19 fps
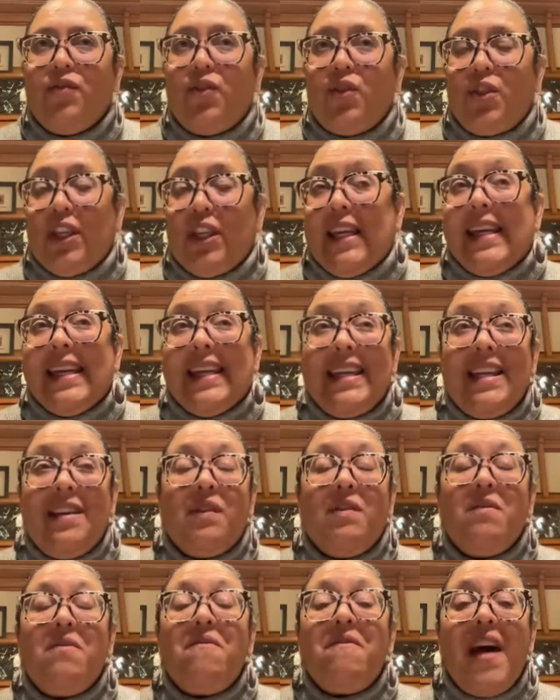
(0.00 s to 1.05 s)
can't
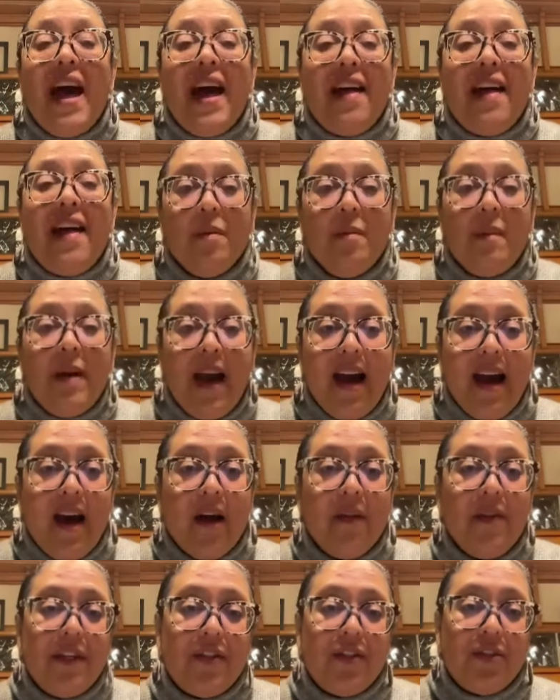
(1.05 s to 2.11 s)
even fathom how
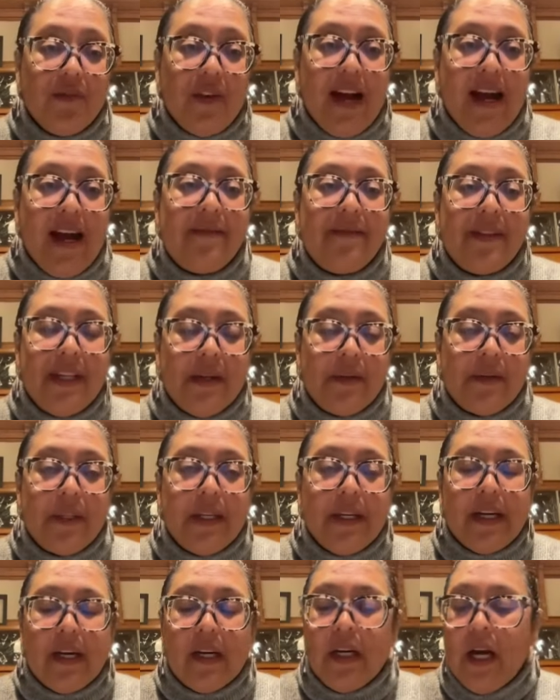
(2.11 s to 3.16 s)
they survived out
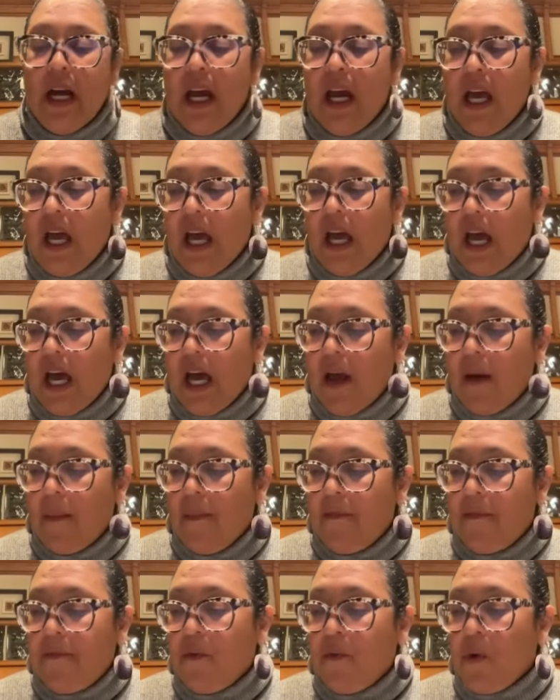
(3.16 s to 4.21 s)
there
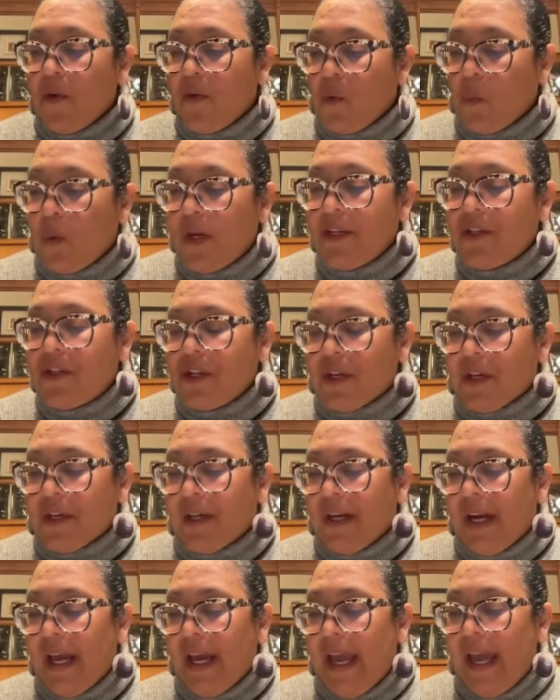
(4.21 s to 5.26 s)
for the winter.
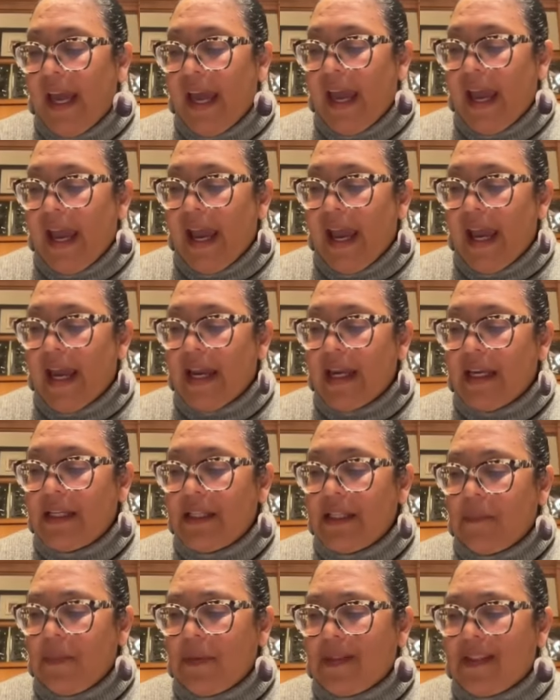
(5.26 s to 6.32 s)

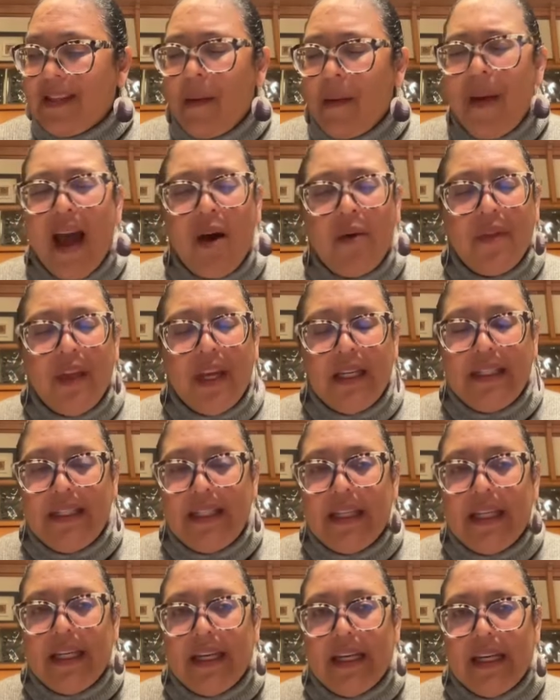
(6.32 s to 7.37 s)
But somehow they
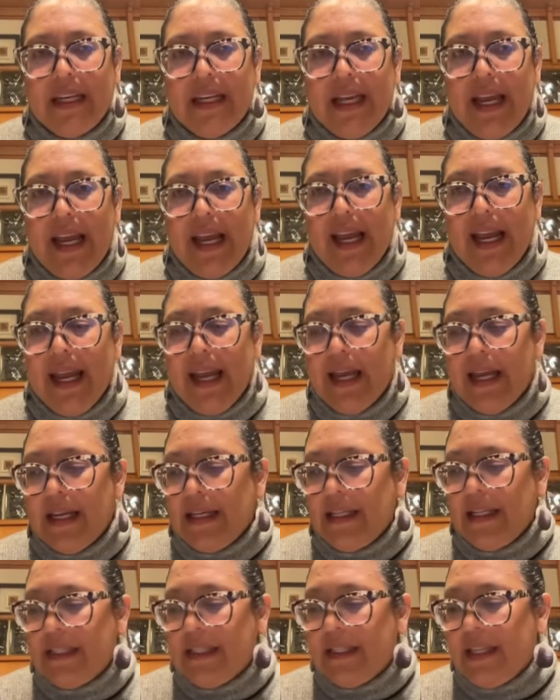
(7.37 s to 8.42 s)
did,
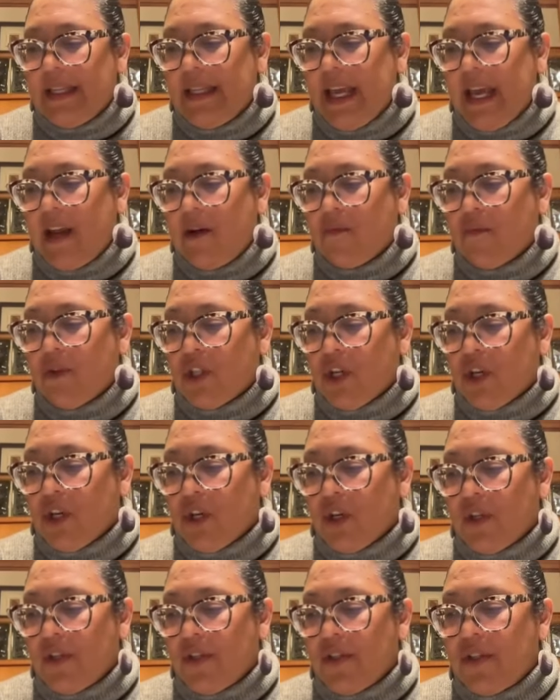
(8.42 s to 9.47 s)
and they
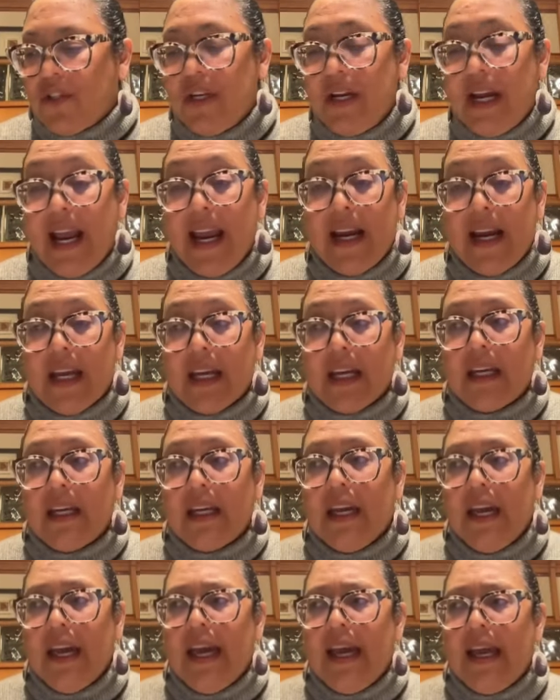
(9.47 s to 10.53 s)
returned to Natick
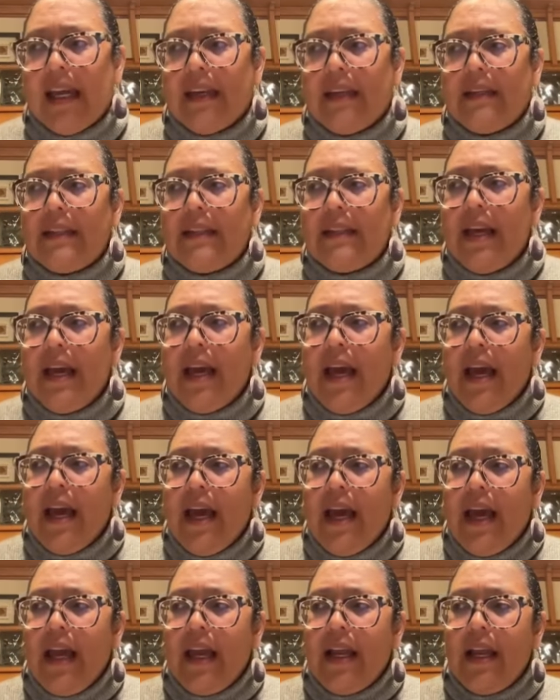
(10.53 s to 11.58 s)
and
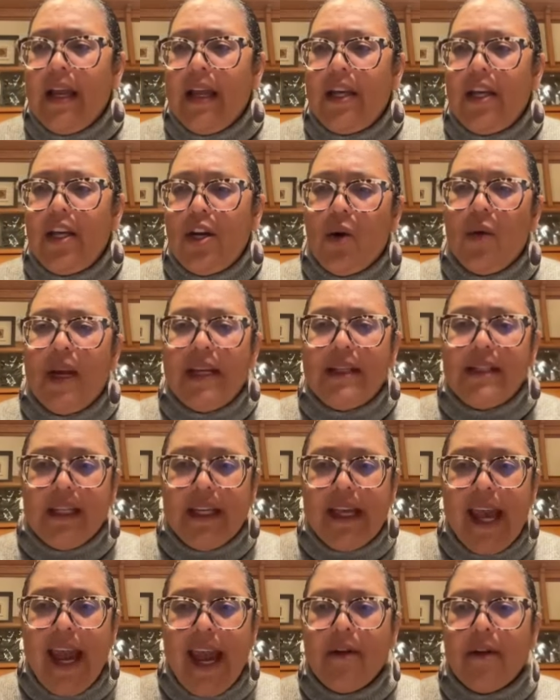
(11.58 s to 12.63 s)
to
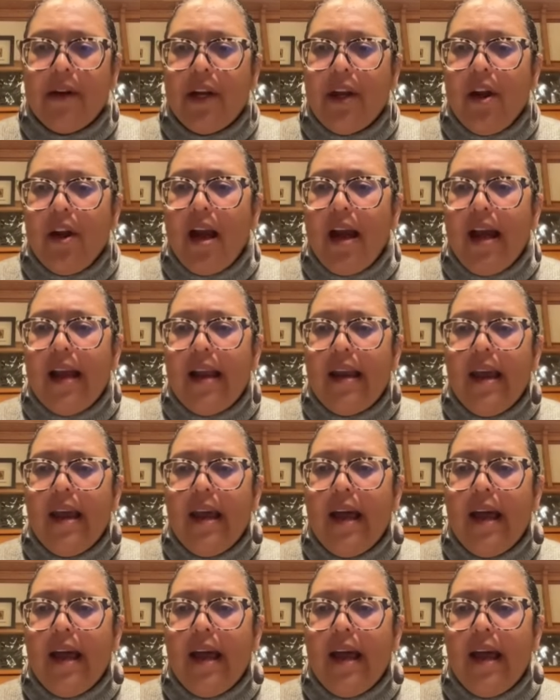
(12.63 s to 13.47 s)
carry on.